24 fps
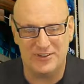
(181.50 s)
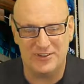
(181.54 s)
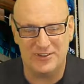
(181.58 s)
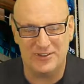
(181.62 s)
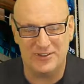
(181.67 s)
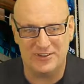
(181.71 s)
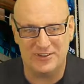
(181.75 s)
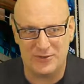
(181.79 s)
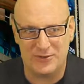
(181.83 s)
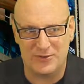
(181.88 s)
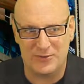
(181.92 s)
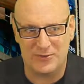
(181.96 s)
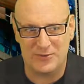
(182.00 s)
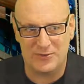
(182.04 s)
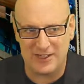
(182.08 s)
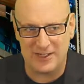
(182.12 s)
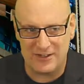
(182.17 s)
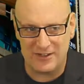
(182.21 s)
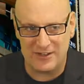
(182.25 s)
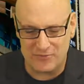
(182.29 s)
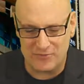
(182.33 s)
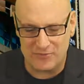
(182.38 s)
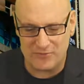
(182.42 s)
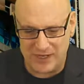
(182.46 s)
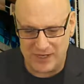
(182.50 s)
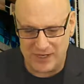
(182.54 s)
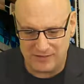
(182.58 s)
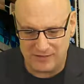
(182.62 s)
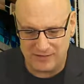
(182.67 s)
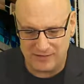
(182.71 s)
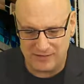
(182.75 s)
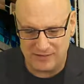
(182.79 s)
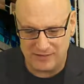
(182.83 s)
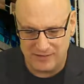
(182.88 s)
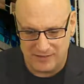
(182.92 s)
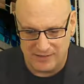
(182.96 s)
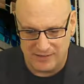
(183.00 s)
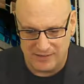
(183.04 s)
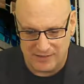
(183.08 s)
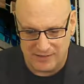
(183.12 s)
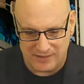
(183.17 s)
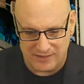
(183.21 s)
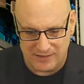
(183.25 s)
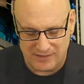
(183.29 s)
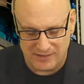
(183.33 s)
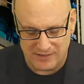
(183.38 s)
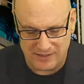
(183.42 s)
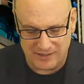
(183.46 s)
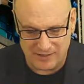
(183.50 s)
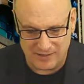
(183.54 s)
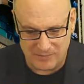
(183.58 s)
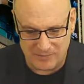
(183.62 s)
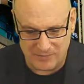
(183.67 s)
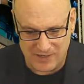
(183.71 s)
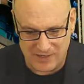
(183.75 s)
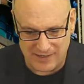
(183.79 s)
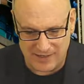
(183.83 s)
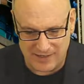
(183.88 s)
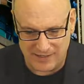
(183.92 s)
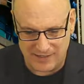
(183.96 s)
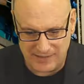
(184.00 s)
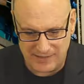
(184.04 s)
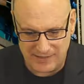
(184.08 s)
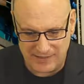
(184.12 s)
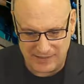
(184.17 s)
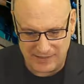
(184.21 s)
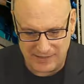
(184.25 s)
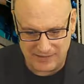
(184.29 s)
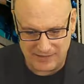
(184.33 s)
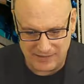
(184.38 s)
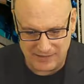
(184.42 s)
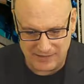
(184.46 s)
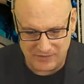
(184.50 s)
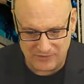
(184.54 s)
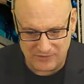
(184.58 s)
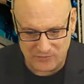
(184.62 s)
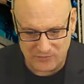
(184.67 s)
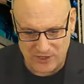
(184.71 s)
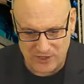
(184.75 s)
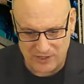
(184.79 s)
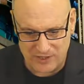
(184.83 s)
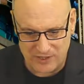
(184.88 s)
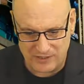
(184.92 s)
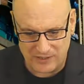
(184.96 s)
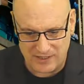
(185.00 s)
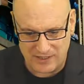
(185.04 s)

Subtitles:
to get it right. I hate getting things wrong.